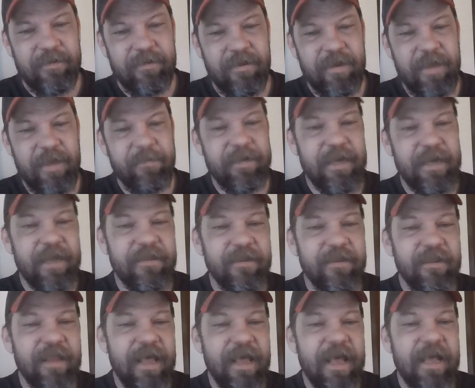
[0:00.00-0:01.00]
Okay, but
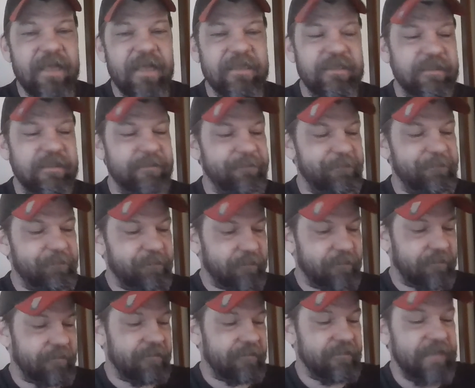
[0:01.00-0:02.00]
nonetheless,
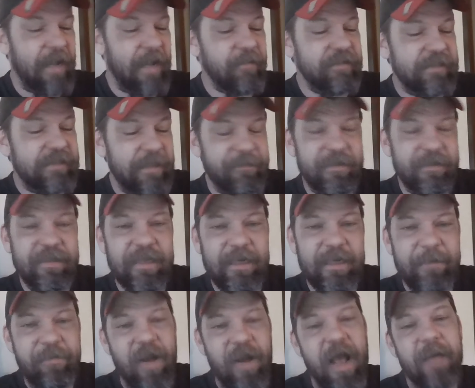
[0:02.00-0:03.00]
that was something that
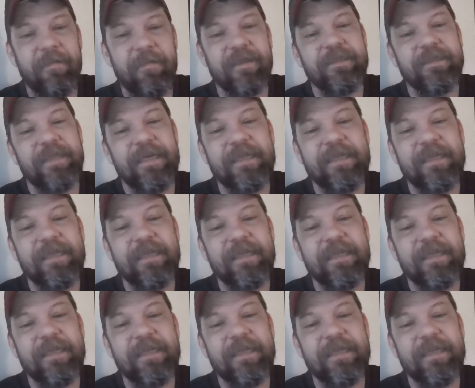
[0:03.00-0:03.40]
he promised,